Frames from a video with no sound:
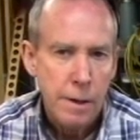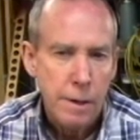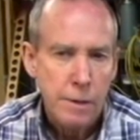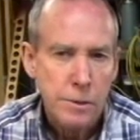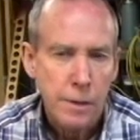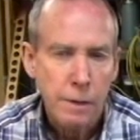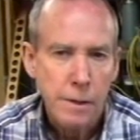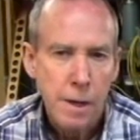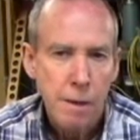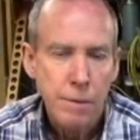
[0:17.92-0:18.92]
a
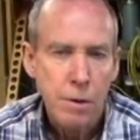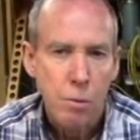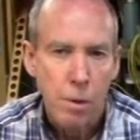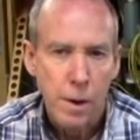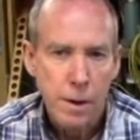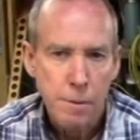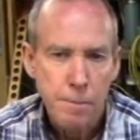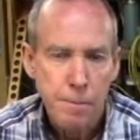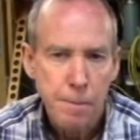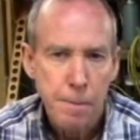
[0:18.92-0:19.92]
slightly heavier wire,
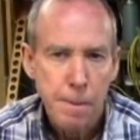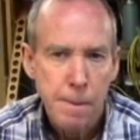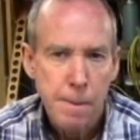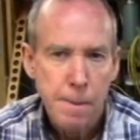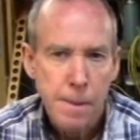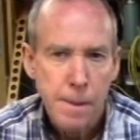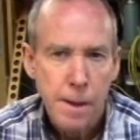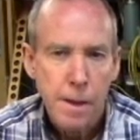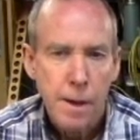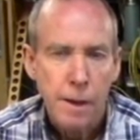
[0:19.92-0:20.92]

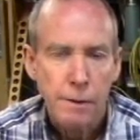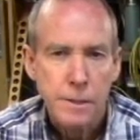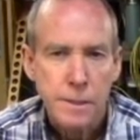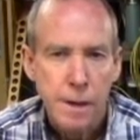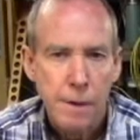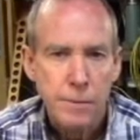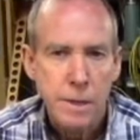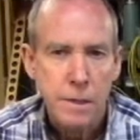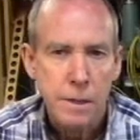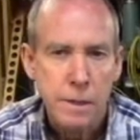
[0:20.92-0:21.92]
and less than half the
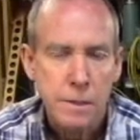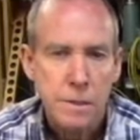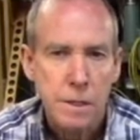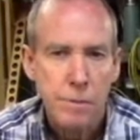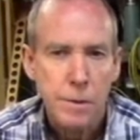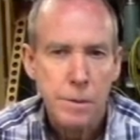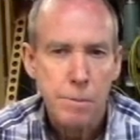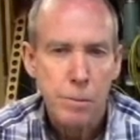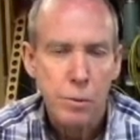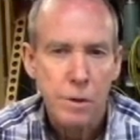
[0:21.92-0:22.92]
inductance of the
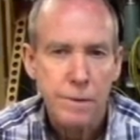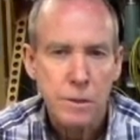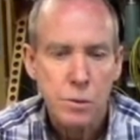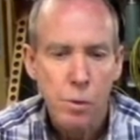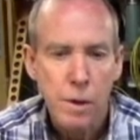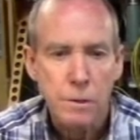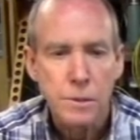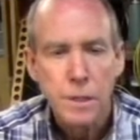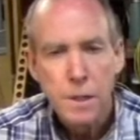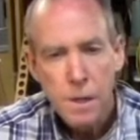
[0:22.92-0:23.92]
previous
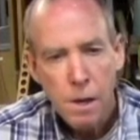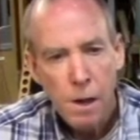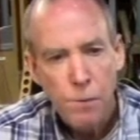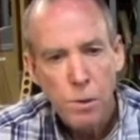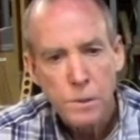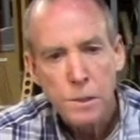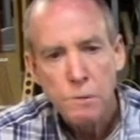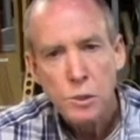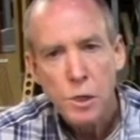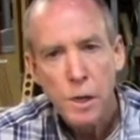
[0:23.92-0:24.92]
coils. I've also
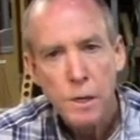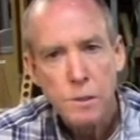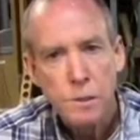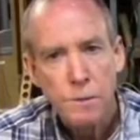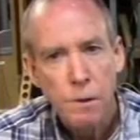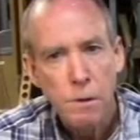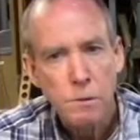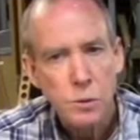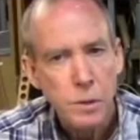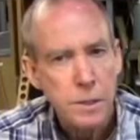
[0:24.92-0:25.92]
changed the photo
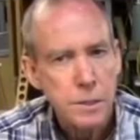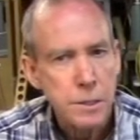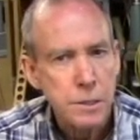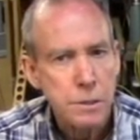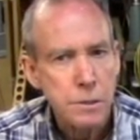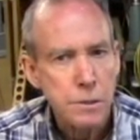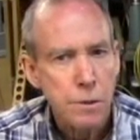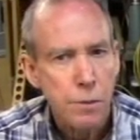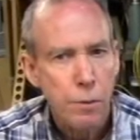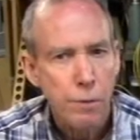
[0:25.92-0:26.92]
transistors
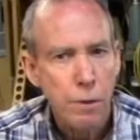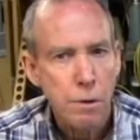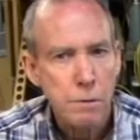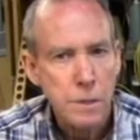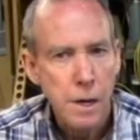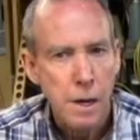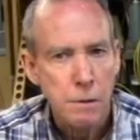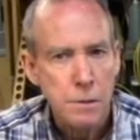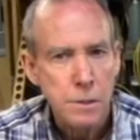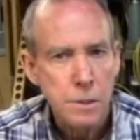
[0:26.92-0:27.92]
for
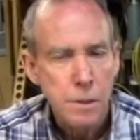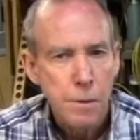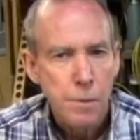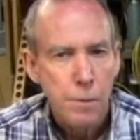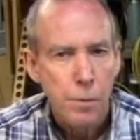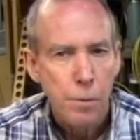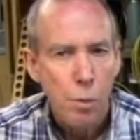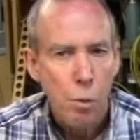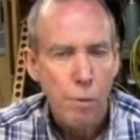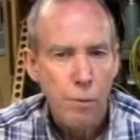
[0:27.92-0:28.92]
photodiodes,
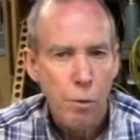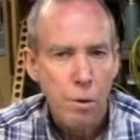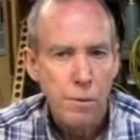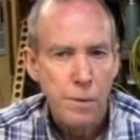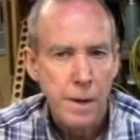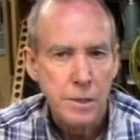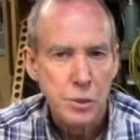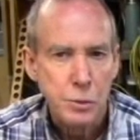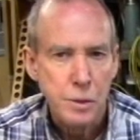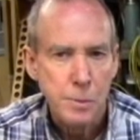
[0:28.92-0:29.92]
all for a
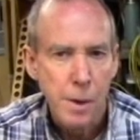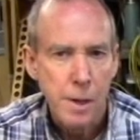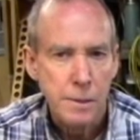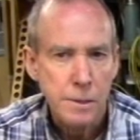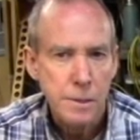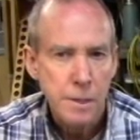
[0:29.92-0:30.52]
faster response.